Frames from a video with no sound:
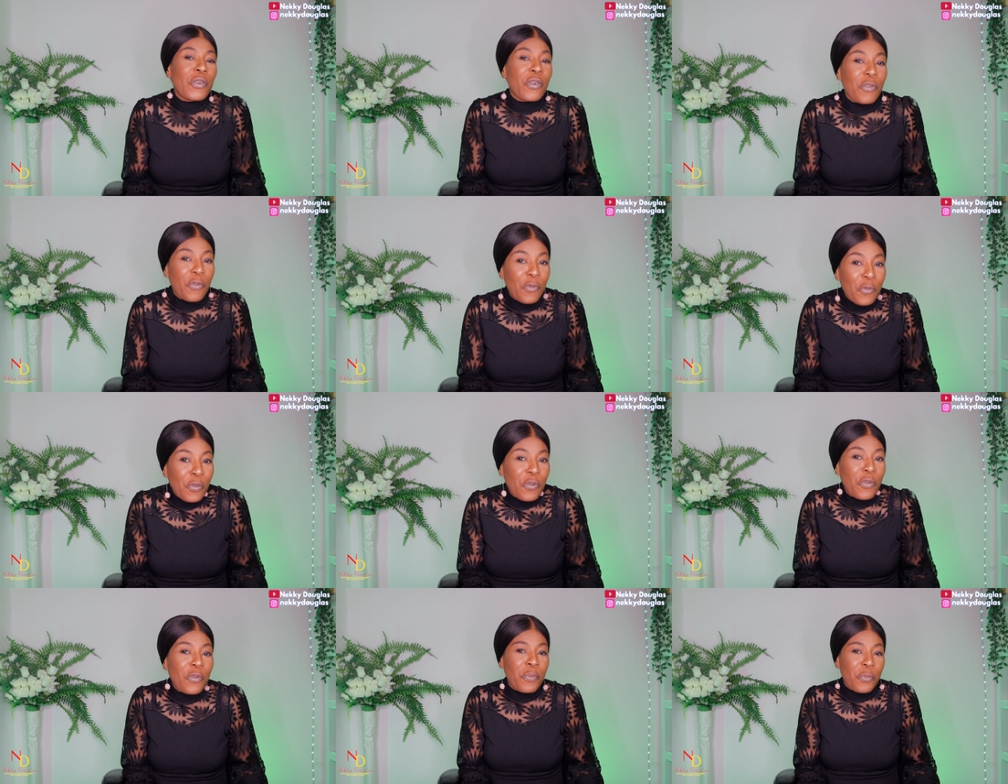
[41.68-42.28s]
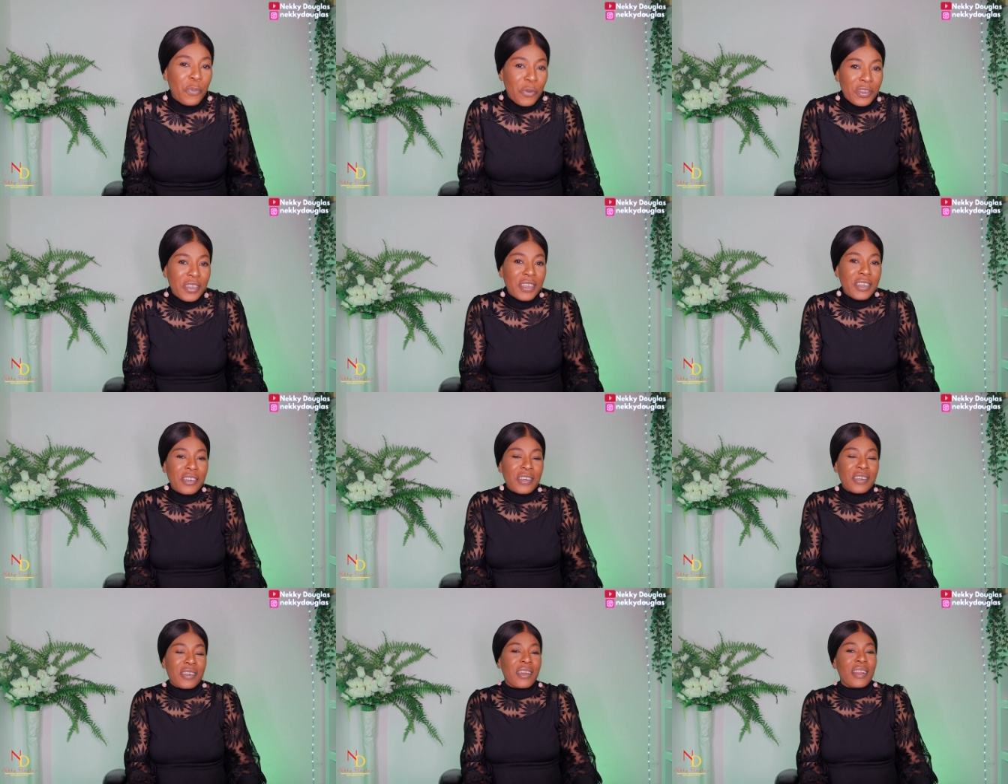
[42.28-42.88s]
your full
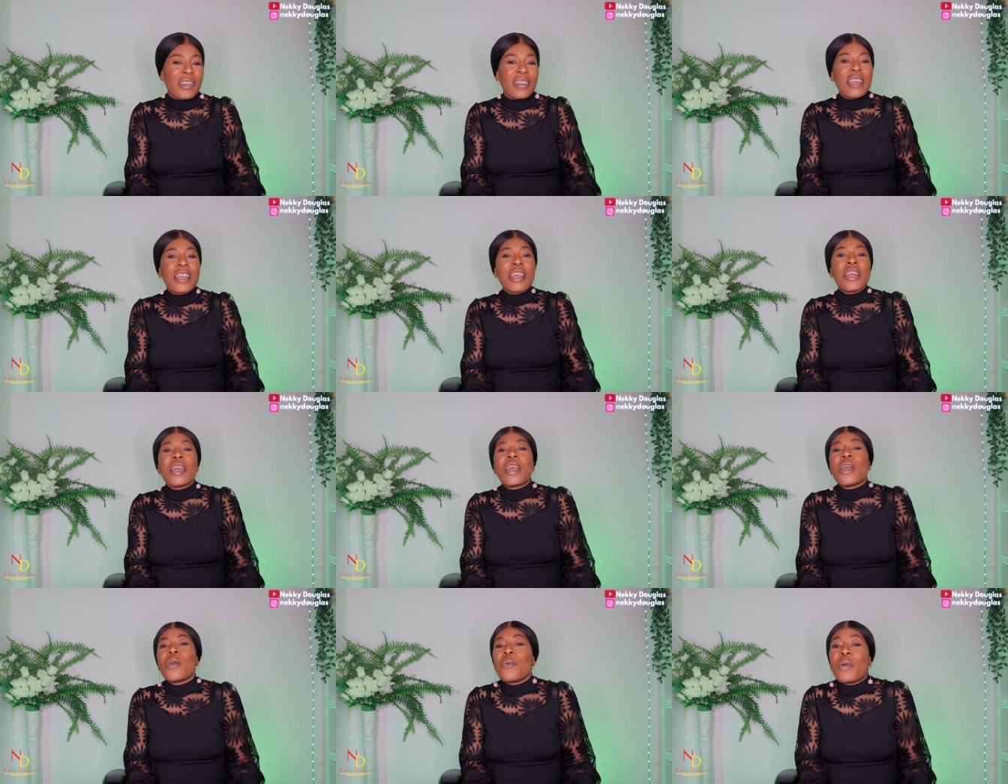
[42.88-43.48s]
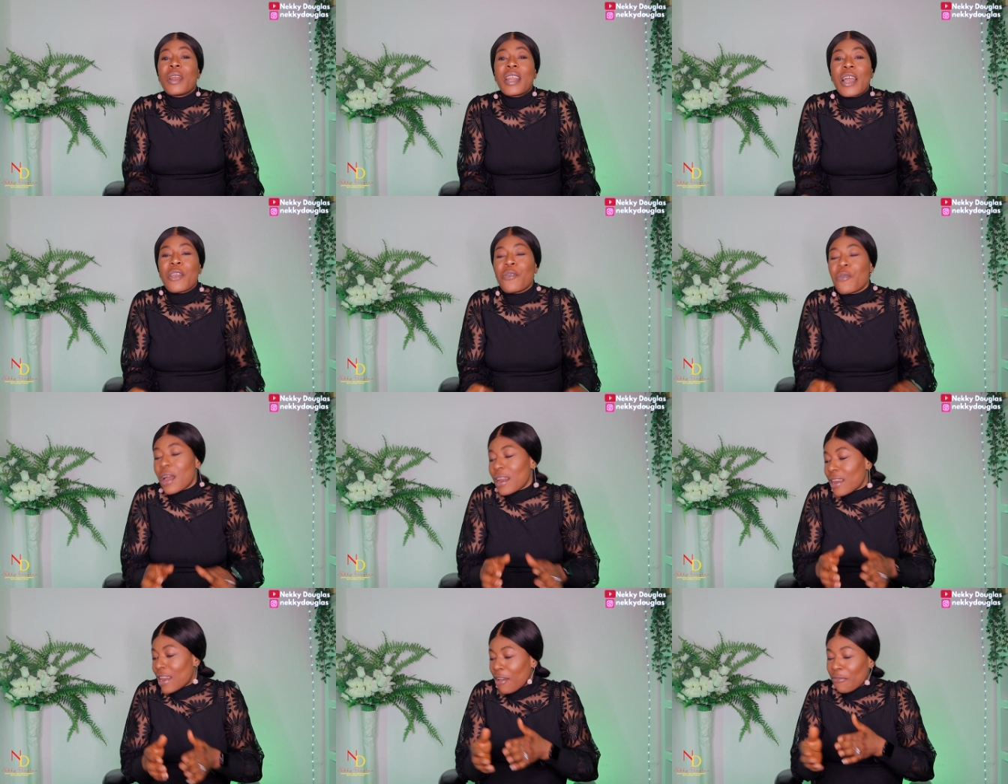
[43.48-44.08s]
potential. Whether you
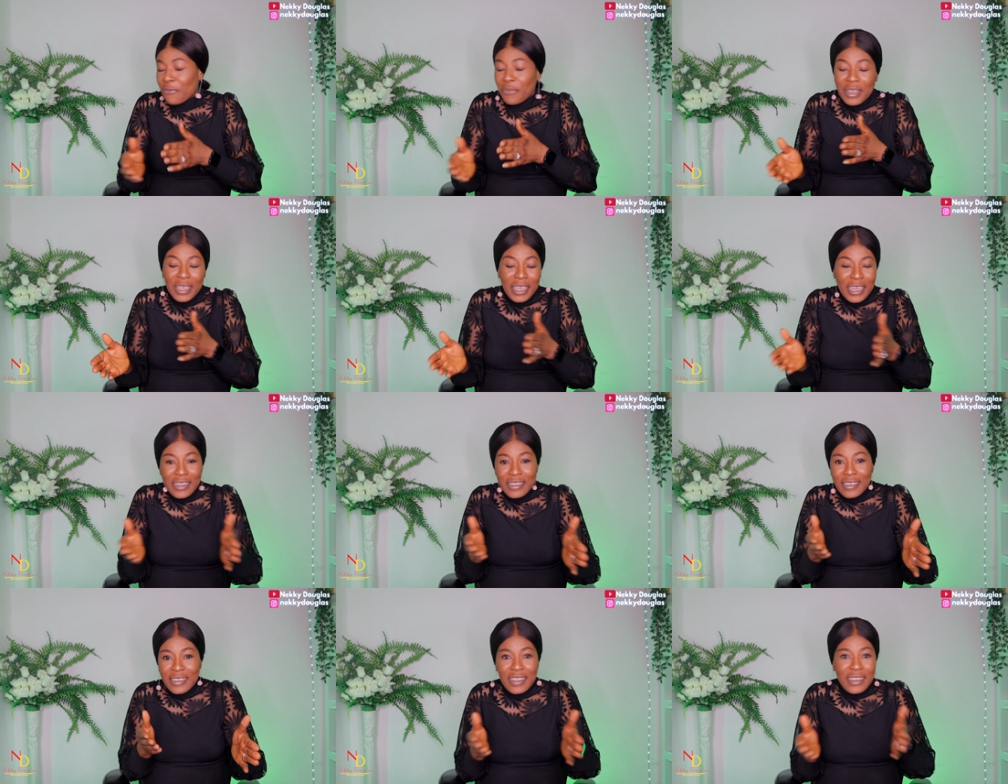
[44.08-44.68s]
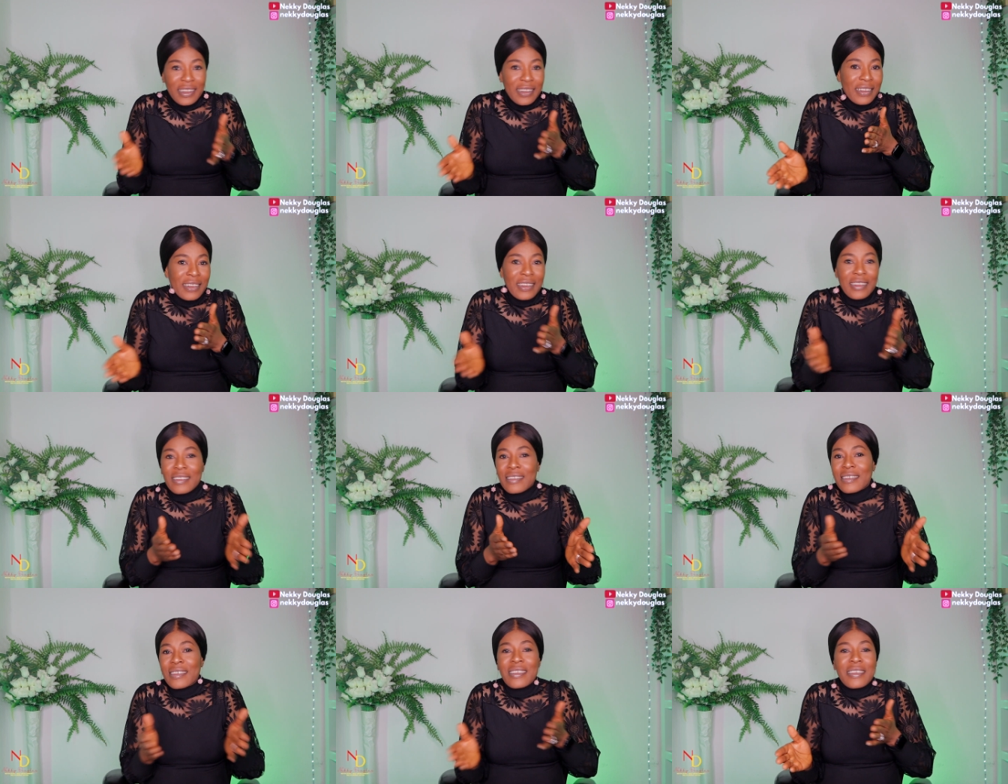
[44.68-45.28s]
are navigating
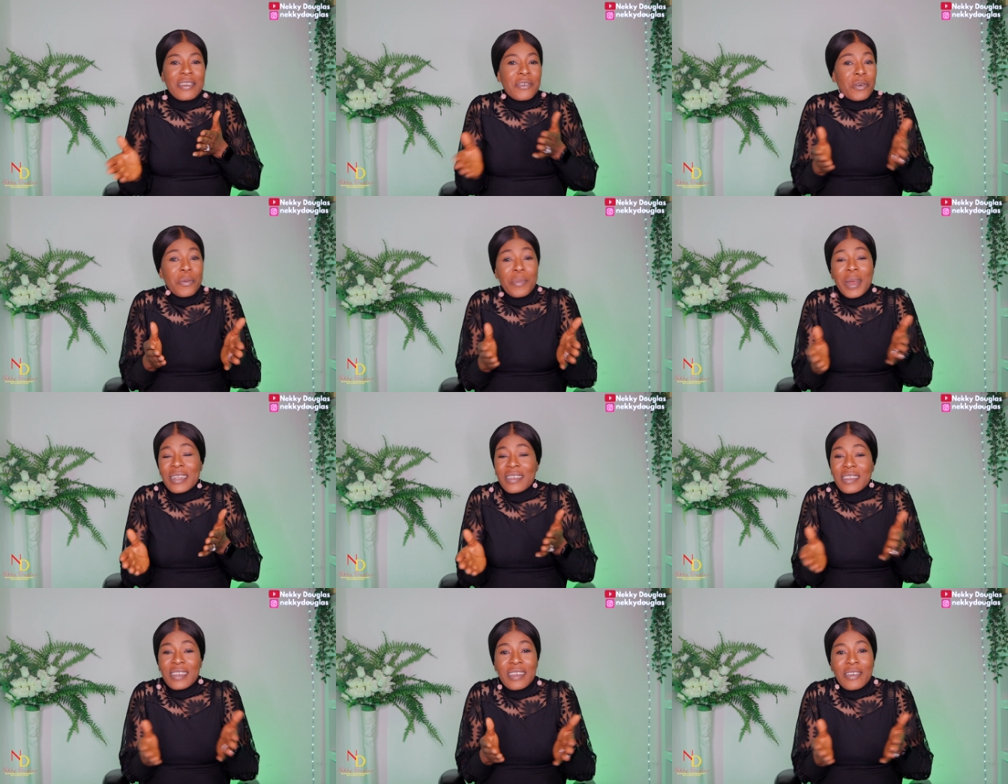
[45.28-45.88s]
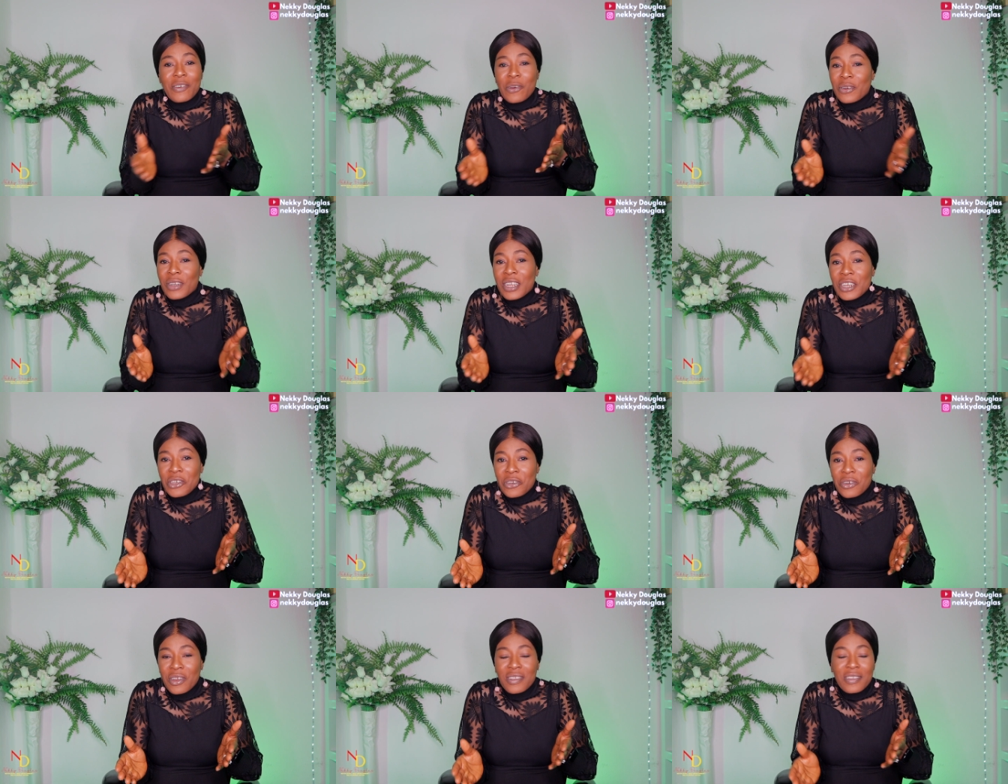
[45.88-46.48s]
romantic
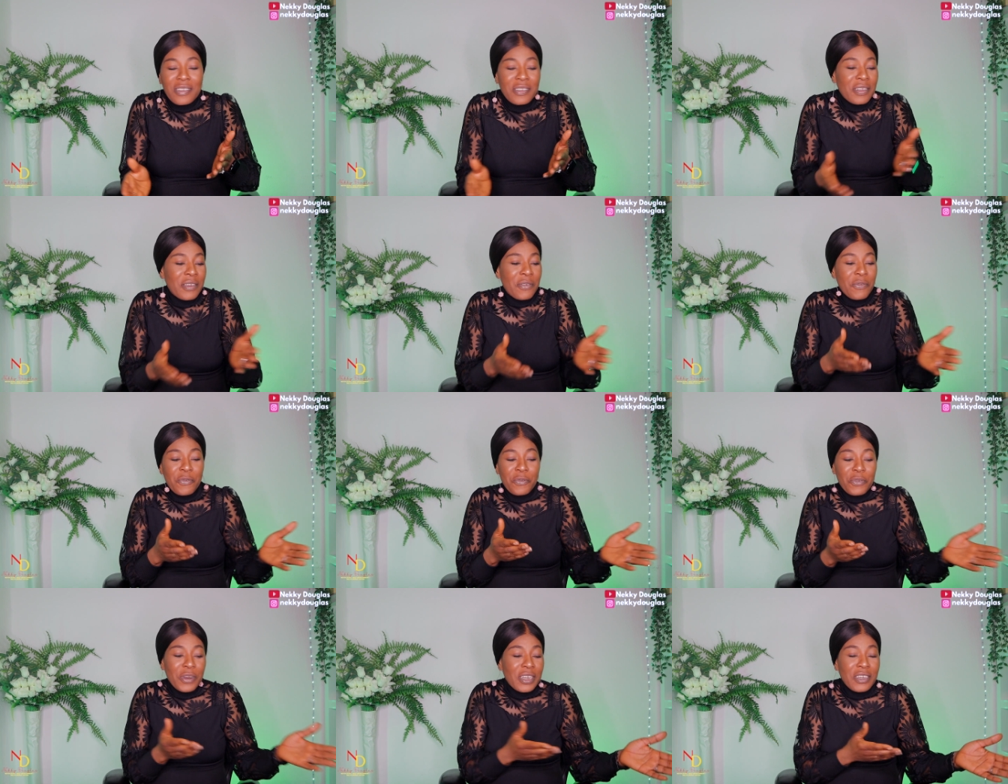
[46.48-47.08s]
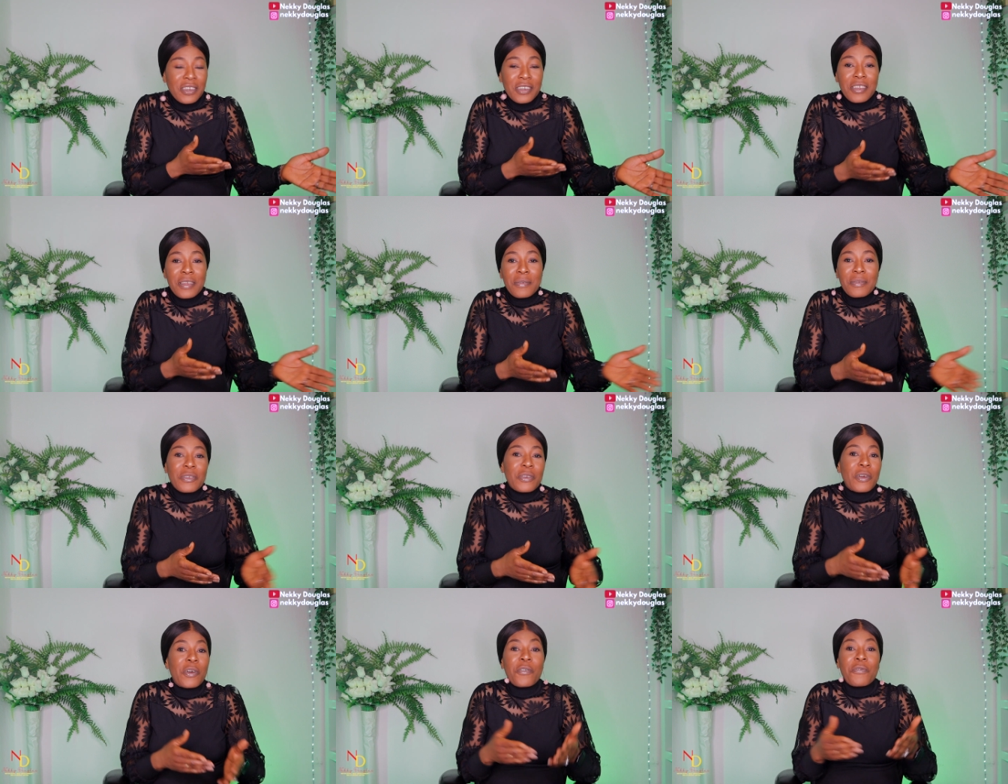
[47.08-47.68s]
connections,
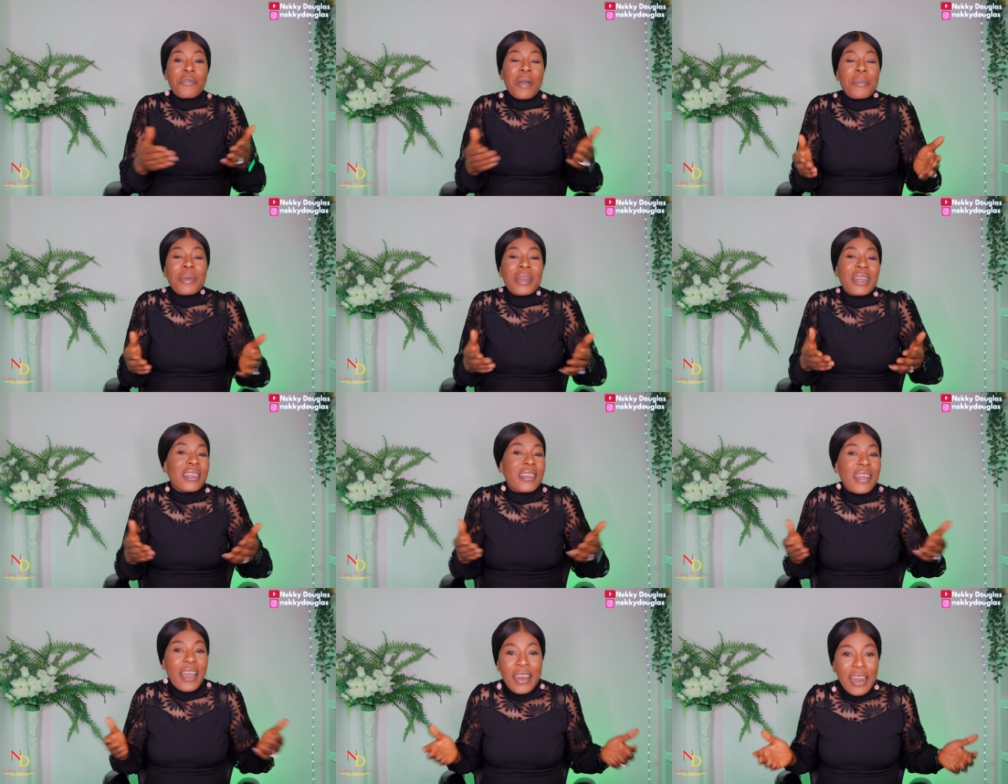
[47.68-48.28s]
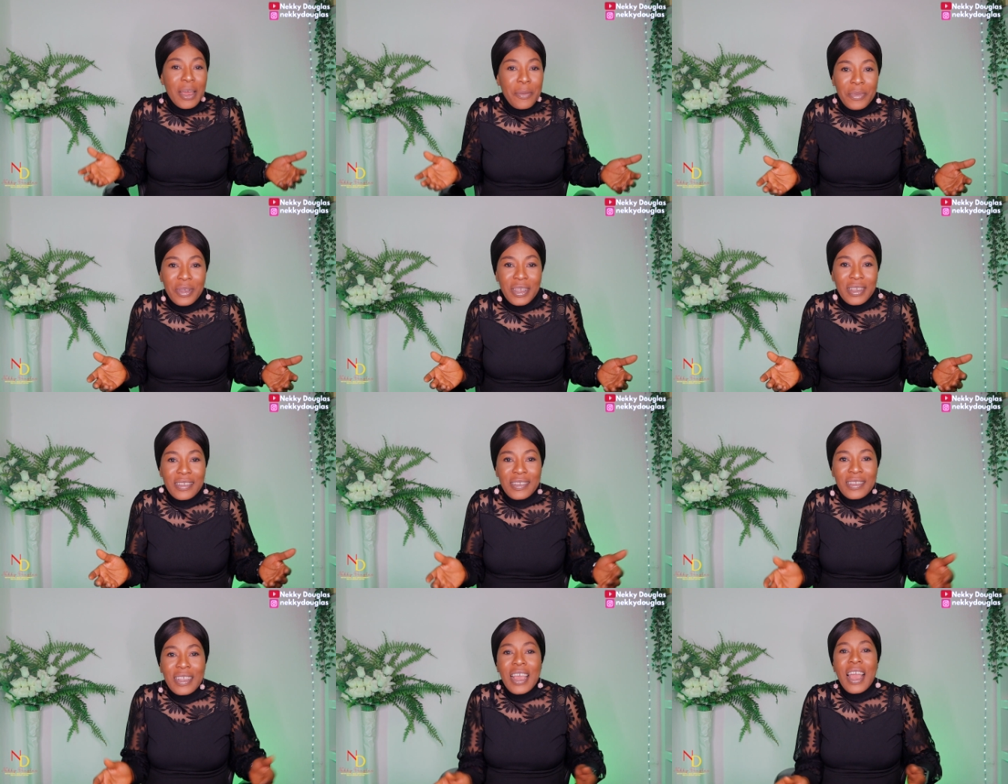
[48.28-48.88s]
friendships, or family
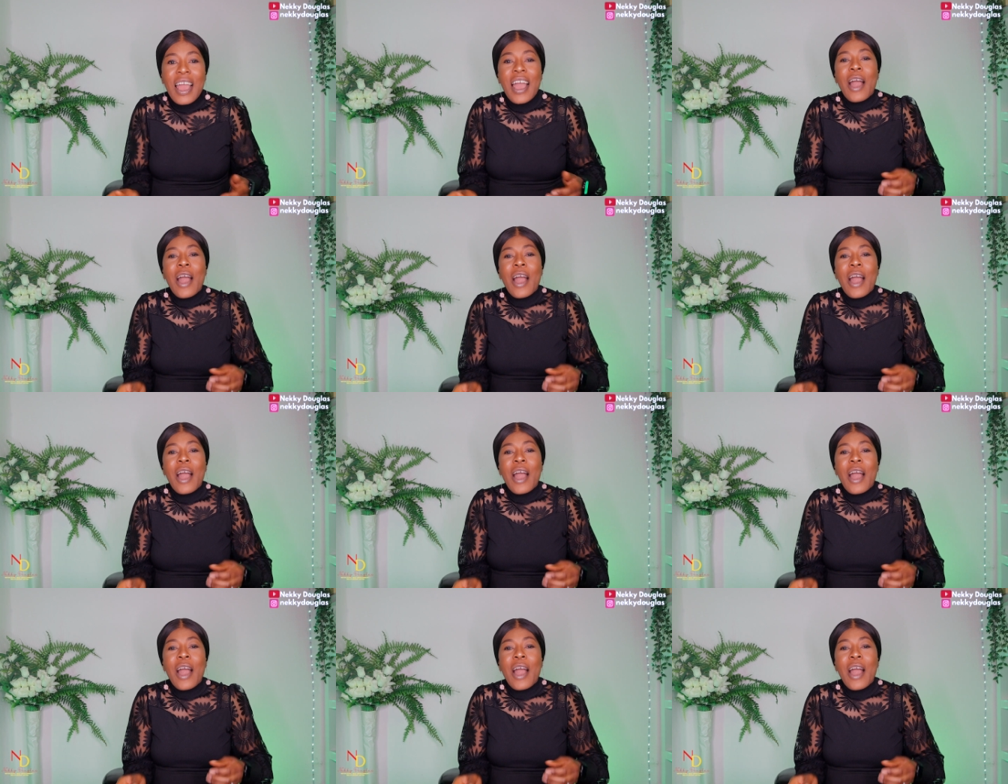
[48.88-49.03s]
dynamics,